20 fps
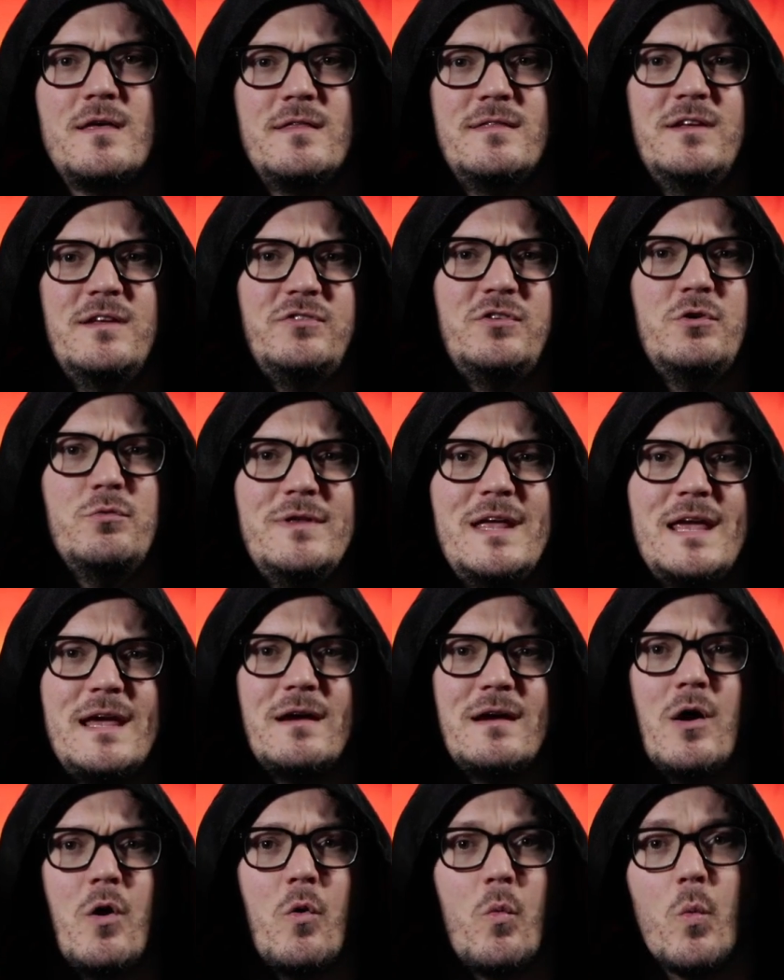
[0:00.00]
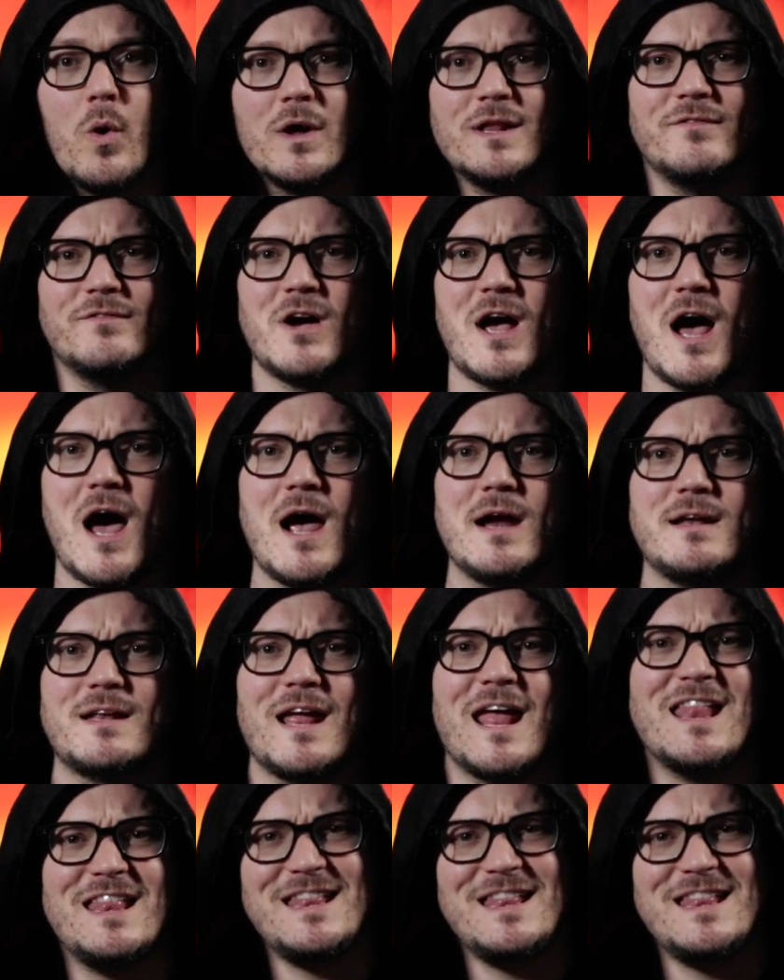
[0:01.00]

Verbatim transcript: this unique, one-of-a-kind,